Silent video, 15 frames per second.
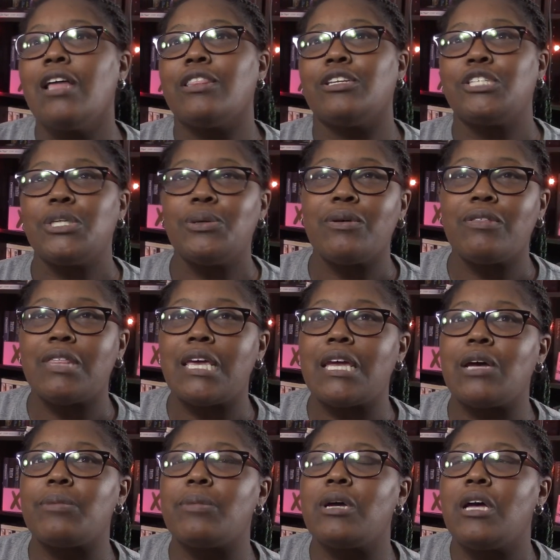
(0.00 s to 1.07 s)
The two of
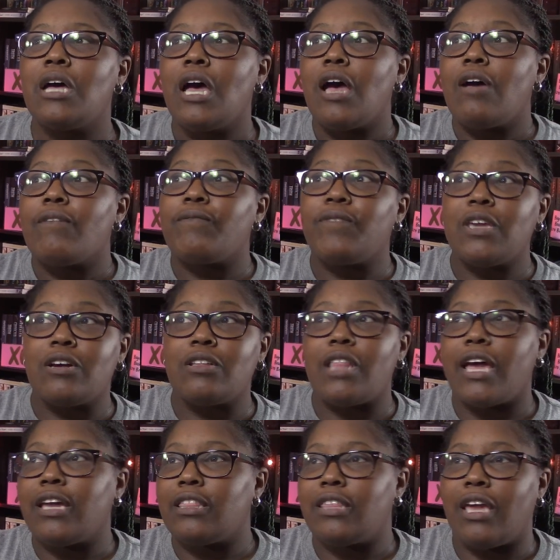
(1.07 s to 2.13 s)
them feel
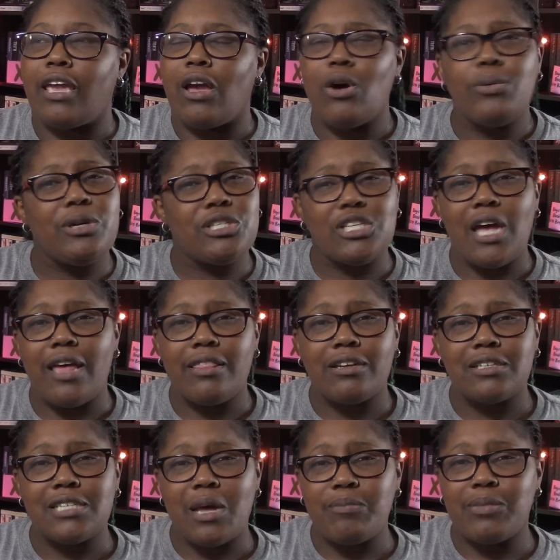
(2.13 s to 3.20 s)
like they owe each
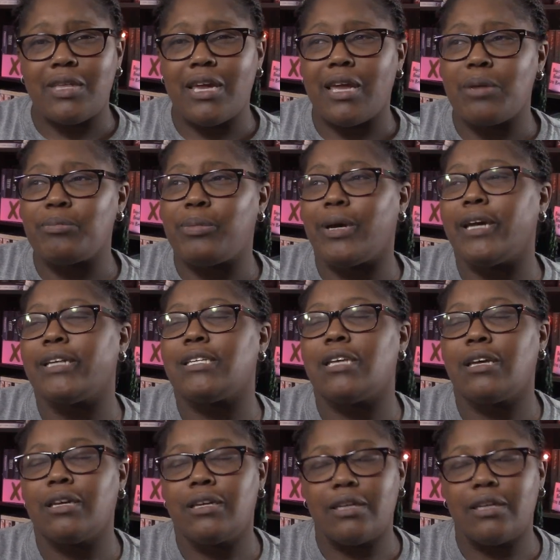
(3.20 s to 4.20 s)
other something, but